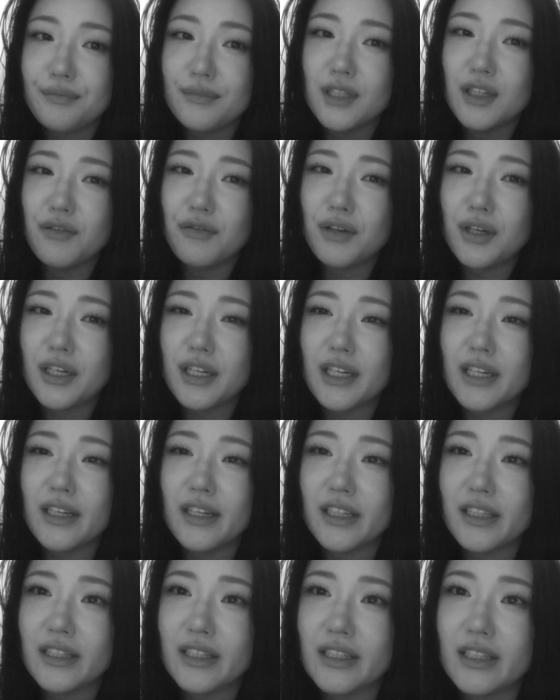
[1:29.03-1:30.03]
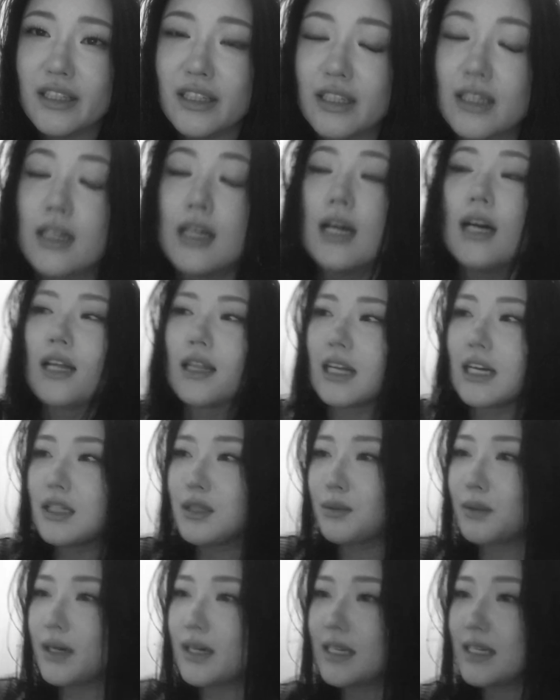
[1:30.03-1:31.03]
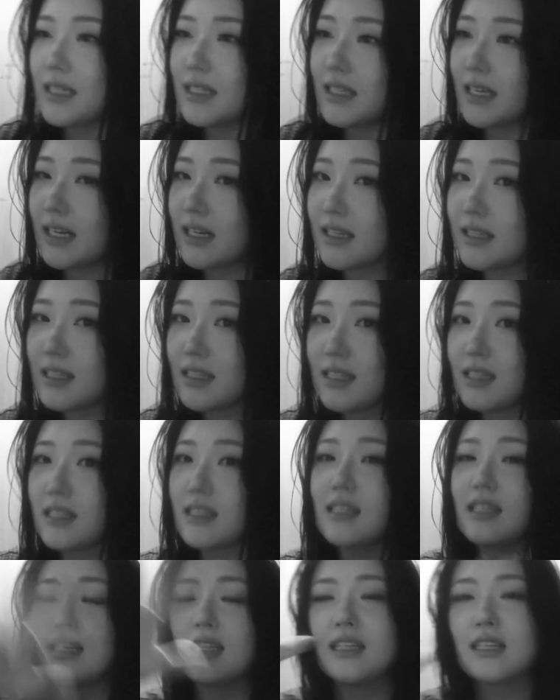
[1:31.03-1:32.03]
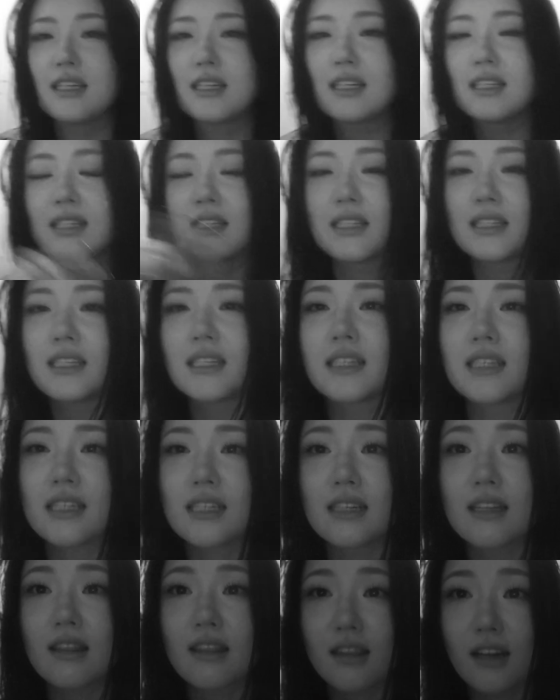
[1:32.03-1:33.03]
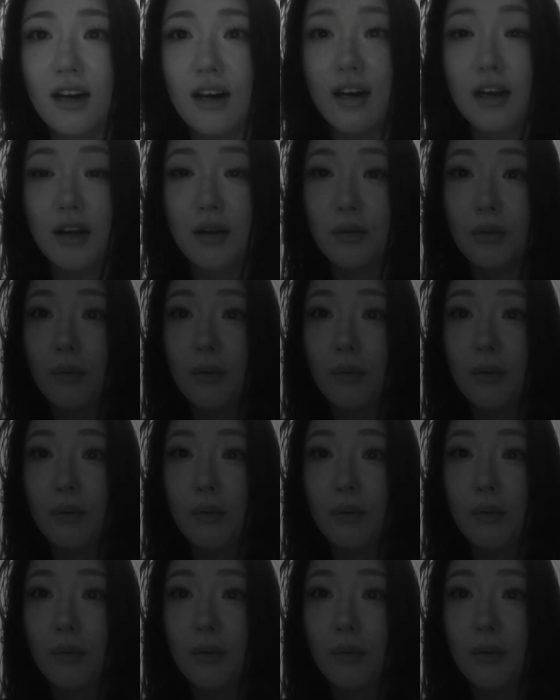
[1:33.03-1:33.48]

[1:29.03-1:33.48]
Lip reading: Very inconsistent. That's why I said this is inconsistent thought